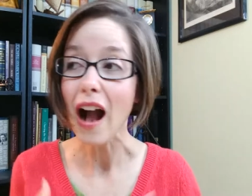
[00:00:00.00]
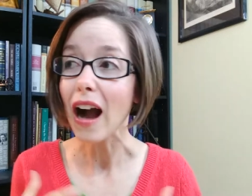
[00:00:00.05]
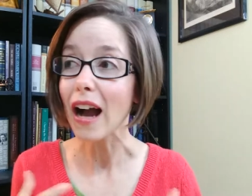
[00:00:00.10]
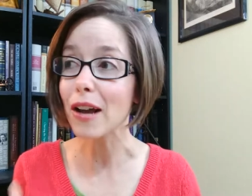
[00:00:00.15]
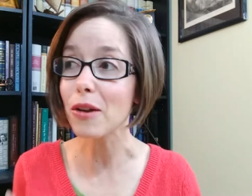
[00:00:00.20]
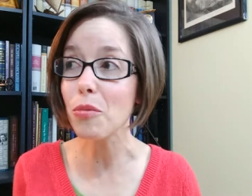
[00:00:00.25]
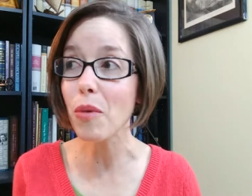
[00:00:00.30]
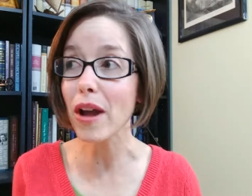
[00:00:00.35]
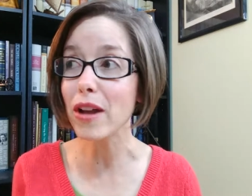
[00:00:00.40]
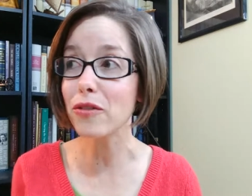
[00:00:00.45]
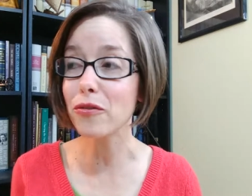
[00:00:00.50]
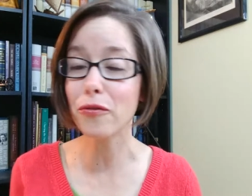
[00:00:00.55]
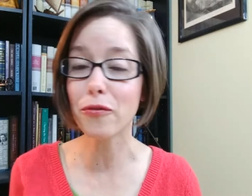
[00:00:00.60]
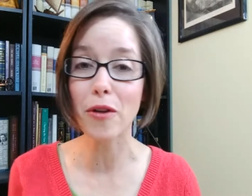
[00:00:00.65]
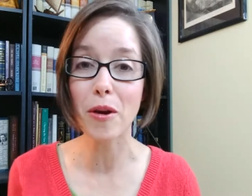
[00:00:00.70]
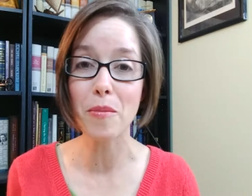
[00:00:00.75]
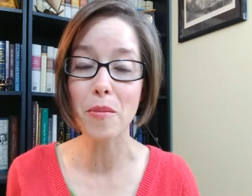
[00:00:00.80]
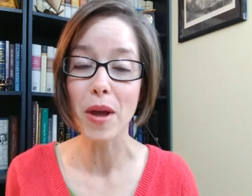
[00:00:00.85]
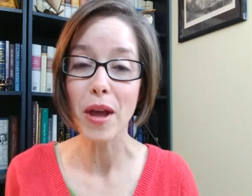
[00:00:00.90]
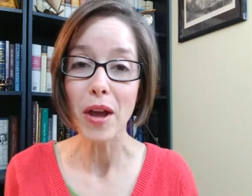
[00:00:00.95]
I went
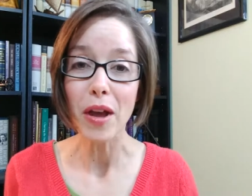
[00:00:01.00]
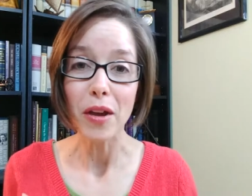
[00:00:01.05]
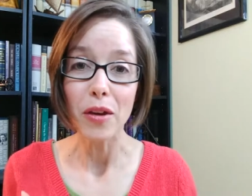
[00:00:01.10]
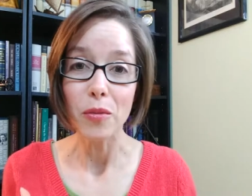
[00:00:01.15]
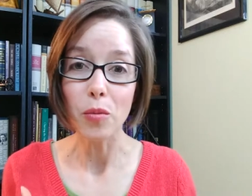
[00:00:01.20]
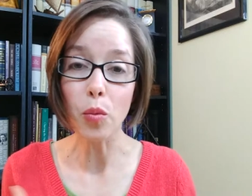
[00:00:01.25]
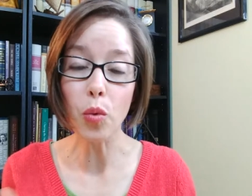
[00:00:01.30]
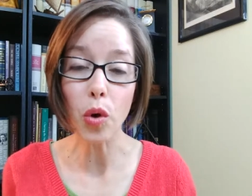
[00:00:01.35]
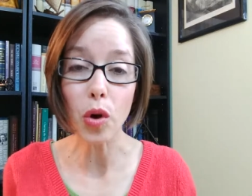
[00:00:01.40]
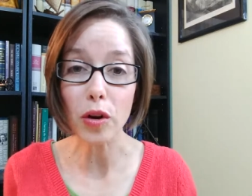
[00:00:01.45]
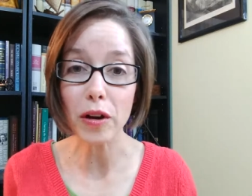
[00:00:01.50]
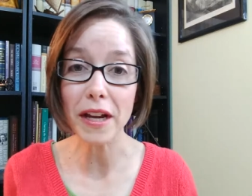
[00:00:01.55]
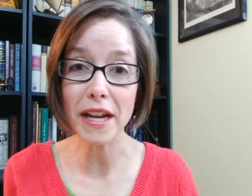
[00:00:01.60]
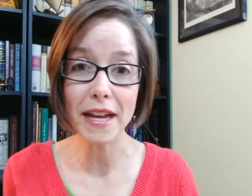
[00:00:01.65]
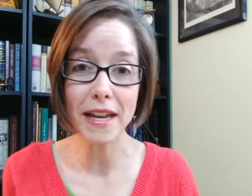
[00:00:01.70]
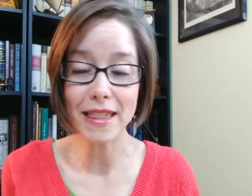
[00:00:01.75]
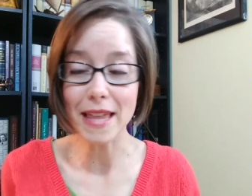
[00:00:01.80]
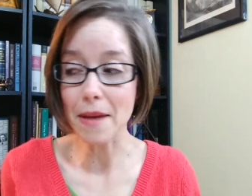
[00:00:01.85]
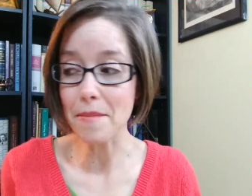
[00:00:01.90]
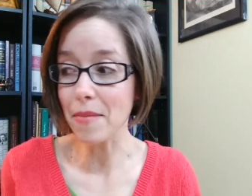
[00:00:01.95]
from
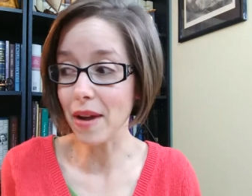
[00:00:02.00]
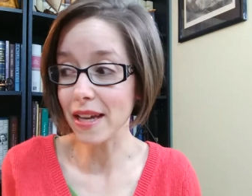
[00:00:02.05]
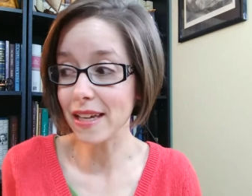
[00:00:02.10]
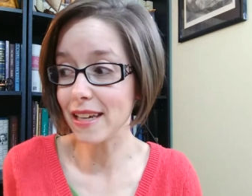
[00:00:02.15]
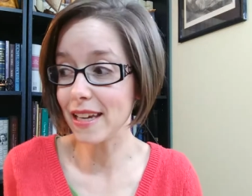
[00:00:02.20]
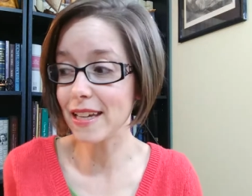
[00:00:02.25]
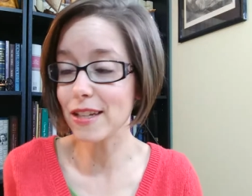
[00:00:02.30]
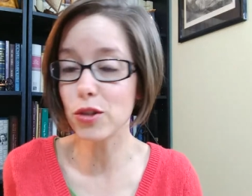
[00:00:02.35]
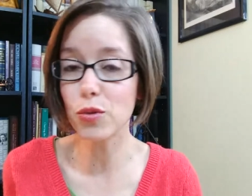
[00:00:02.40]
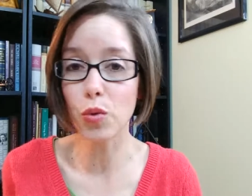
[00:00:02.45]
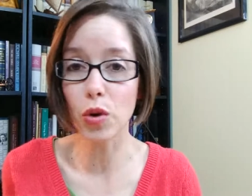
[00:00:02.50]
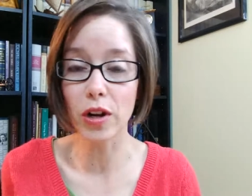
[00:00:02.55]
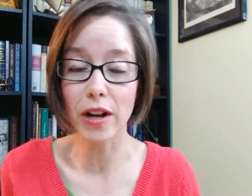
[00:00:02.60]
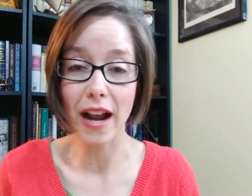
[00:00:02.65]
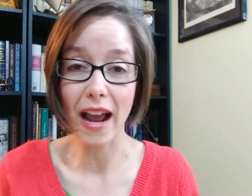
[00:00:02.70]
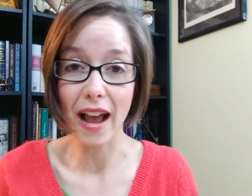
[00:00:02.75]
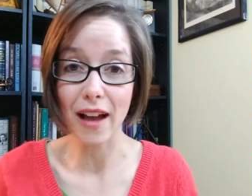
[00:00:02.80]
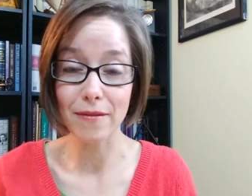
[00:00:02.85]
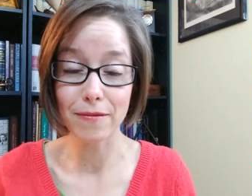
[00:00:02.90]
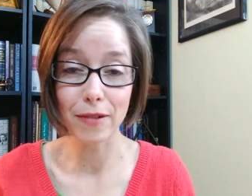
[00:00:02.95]
worrying that my kids were going
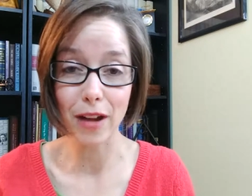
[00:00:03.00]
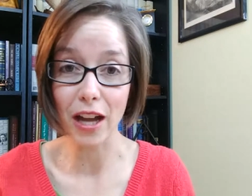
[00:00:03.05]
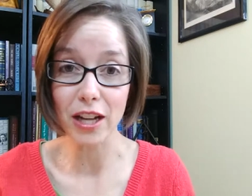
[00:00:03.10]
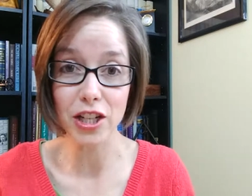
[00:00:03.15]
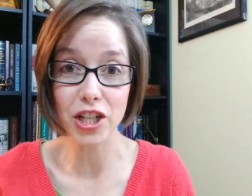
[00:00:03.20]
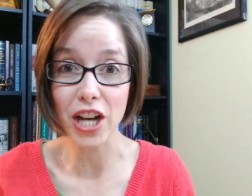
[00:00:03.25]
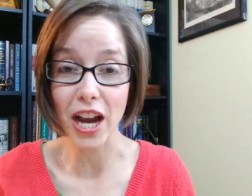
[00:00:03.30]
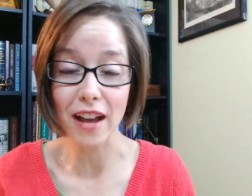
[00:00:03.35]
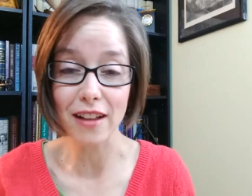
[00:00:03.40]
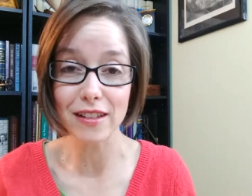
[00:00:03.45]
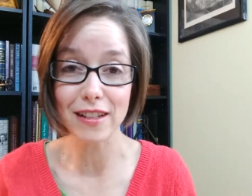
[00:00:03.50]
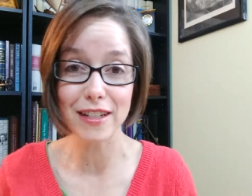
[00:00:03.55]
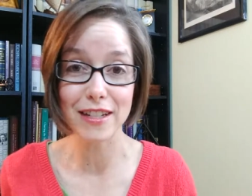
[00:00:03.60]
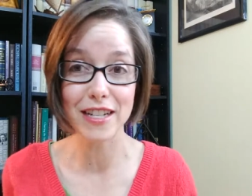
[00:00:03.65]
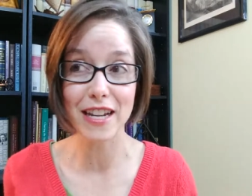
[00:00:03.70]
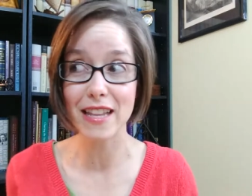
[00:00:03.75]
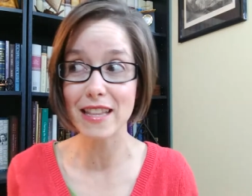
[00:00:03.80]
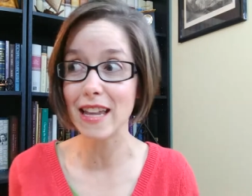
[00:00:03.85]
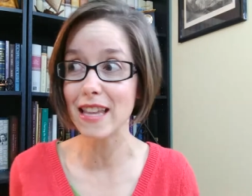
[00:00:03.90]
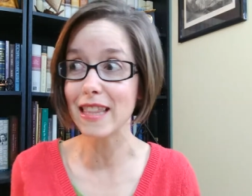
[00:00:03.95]
to have a
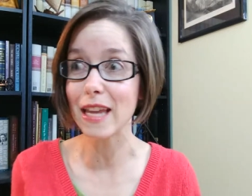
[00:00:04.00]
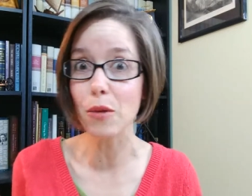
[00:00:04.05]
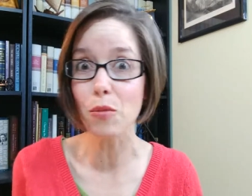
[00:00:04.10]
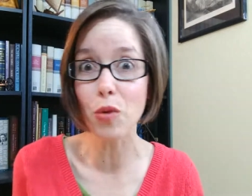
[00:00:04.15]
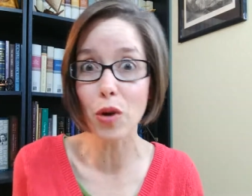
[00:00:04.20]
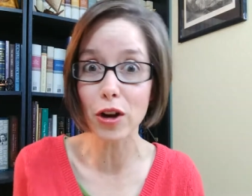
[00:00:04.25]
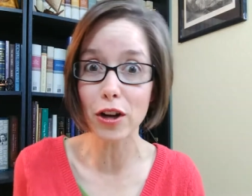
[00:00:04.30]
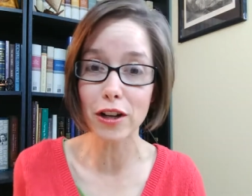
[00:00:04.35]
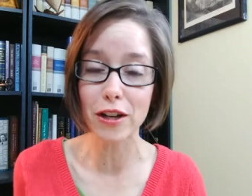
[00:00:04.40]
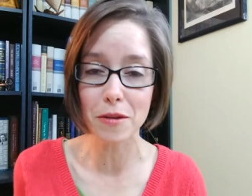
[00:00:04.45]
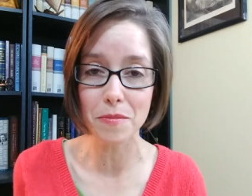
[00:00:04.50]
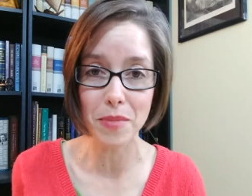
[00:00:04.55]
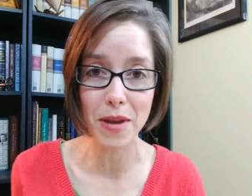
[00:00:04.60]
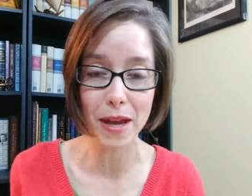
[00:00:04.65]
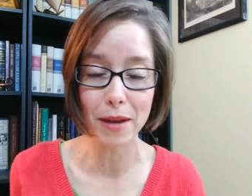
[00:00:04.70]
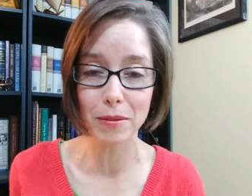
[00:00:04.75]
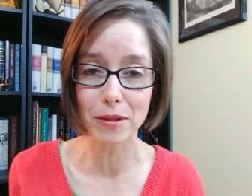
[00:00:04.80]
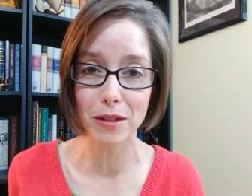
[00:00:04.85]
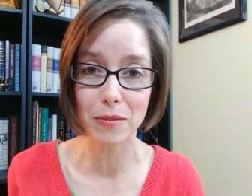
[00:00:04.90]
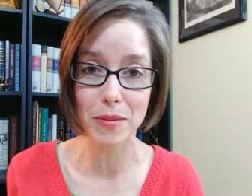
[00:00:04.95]
challenge and that they weren't going to
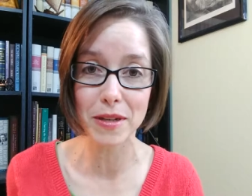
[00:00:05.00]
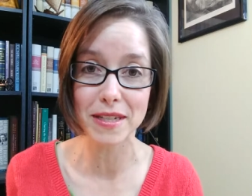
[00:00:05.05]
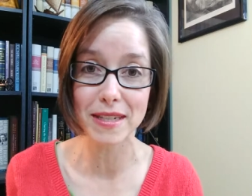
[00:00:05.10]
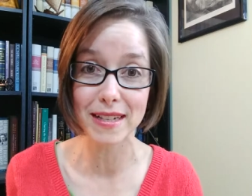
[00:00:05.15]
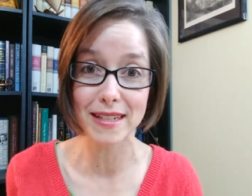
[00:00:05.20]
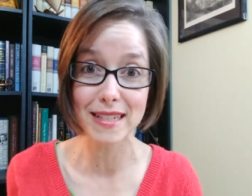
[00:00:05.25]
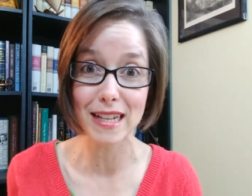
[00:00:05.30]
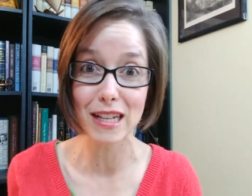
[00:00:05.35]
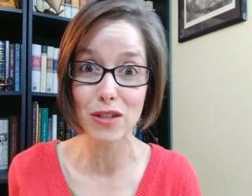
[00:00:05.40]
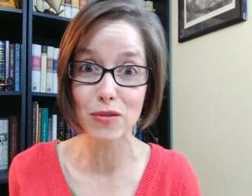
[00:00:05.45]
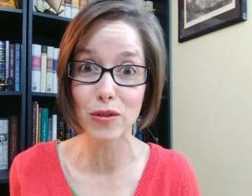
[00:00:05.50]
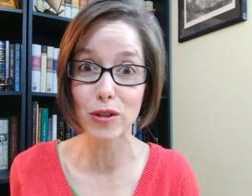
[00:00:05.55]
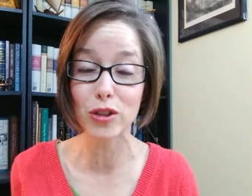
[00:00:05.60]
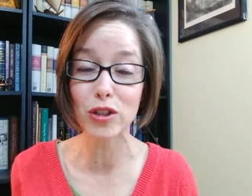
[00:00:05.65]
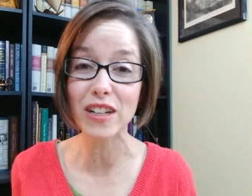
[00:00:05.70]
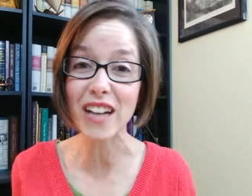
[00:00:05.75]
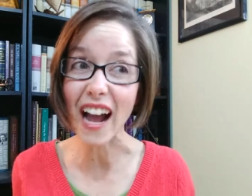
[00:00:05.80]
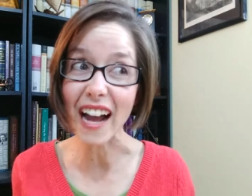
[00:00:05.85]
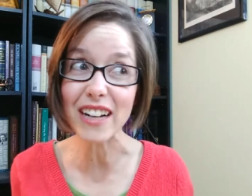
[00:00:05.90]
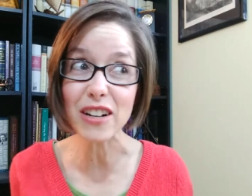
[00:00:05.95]
be able to be successful
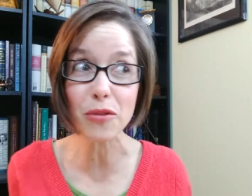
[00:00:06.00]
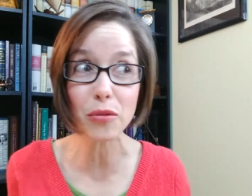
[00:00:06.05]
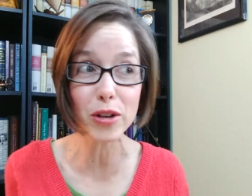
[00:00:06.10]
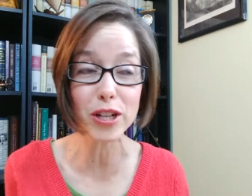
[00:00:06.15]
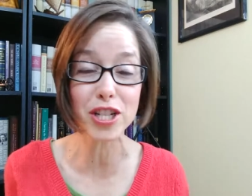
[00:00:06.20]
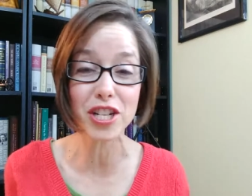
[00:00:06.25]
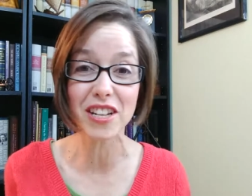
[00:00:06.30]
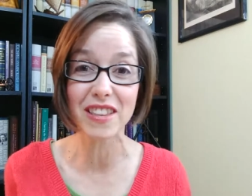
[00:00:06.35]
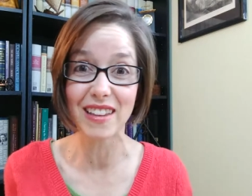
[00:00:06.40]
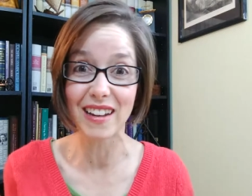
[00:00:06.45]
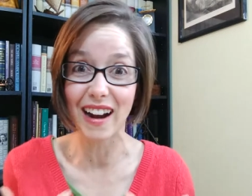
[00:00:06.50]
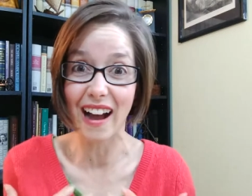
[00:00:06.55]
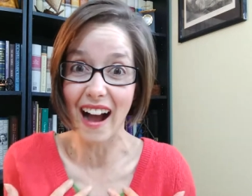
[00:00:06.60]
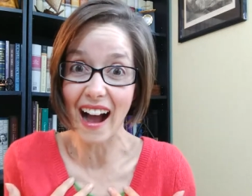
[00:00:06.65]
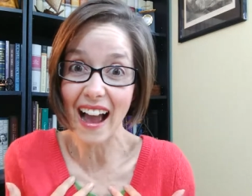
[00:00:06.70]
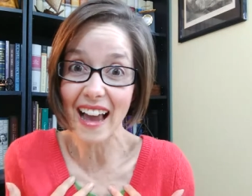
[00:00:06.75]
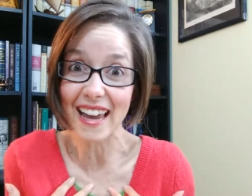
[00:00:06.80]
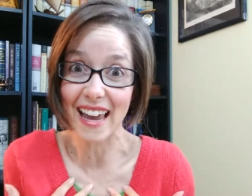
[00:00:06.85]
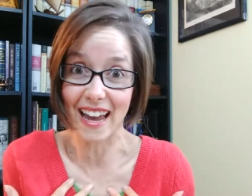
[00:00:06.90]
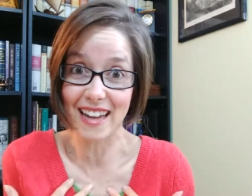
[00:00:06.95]
to kind of wishing that
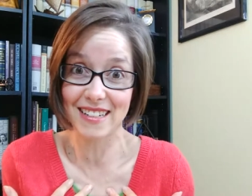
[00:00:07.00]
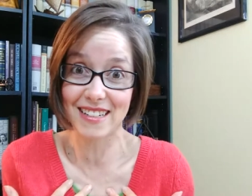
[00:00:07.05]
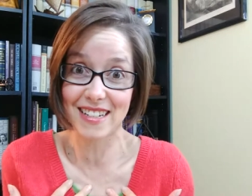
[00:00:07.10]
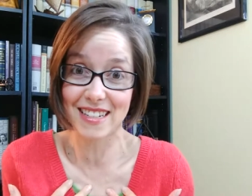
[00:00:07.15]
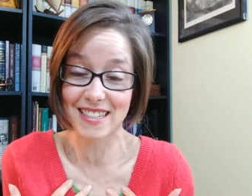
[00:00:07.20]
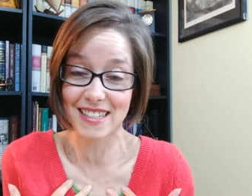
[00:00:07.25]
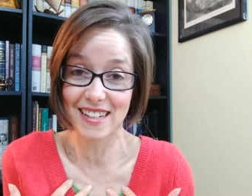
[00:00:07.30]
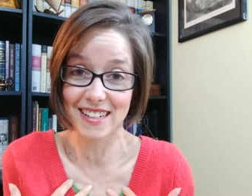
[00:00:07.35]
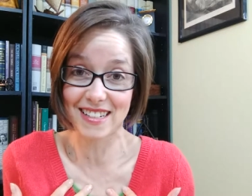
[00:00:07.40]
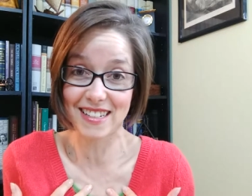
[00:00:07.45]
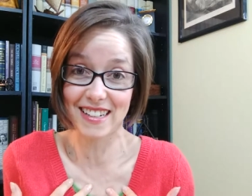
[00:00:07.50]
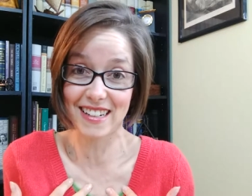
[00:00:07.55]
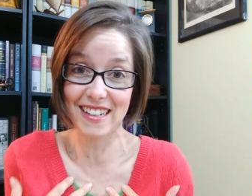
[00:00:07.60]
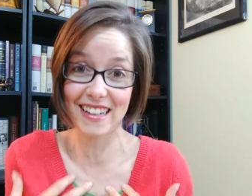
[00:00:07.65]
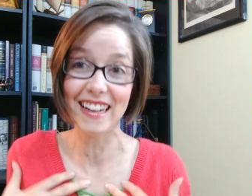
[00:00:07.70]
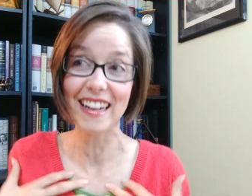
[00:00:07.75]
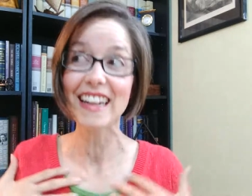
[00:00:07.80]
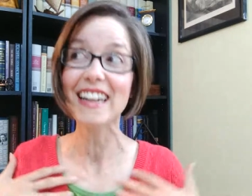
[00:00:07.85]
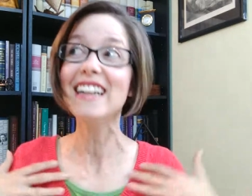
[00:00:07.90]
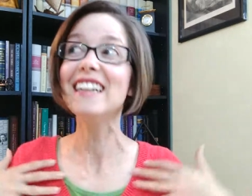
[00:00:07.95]
I had
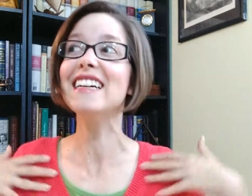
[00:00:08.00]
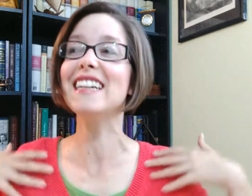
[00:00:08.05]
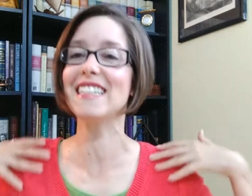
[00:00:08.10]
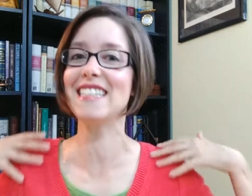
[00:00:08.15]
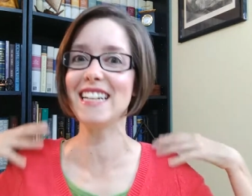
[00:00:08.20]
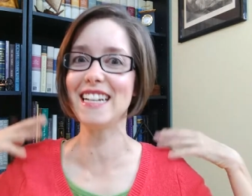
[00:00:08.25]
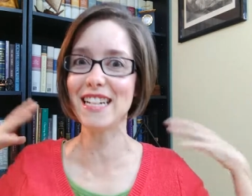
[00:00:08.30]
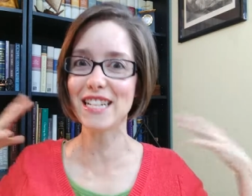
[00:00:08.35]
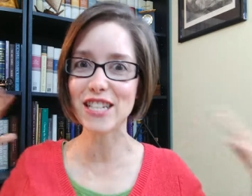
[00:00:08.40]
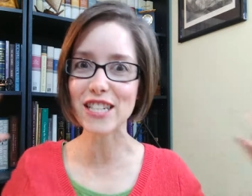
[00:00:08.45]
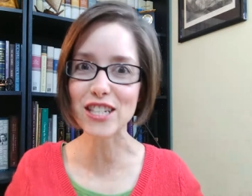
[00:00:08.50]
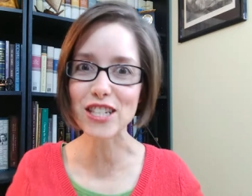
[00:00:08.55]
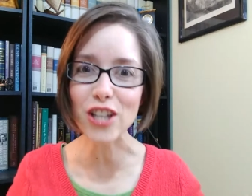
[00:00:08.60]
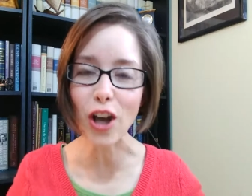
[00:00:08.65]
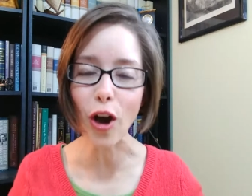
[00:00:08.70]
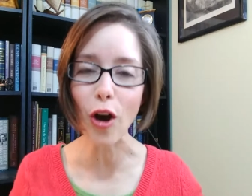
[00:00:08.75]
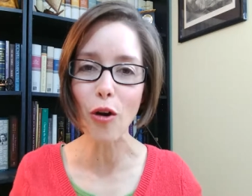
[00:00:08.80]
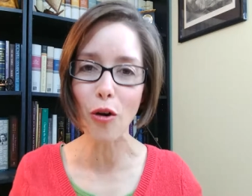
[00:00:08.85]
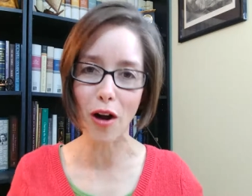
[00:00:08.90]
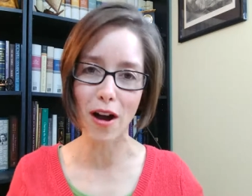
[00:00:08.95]
dyslexia, because it is
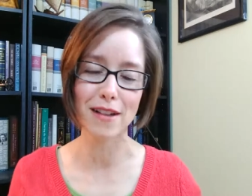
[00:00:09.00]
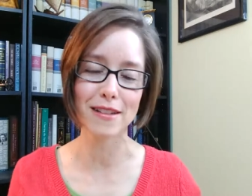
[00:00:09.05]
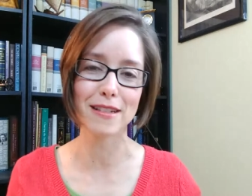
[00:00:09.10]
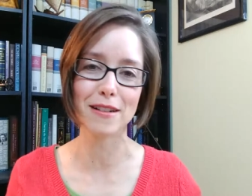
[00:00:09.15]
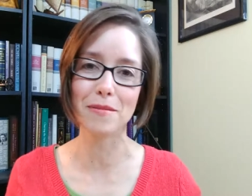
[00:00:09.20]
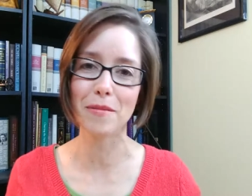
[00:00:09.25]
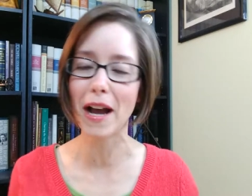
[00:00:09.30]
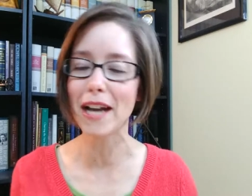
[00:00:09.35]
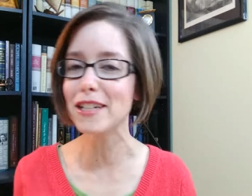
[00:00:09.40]
so awesome.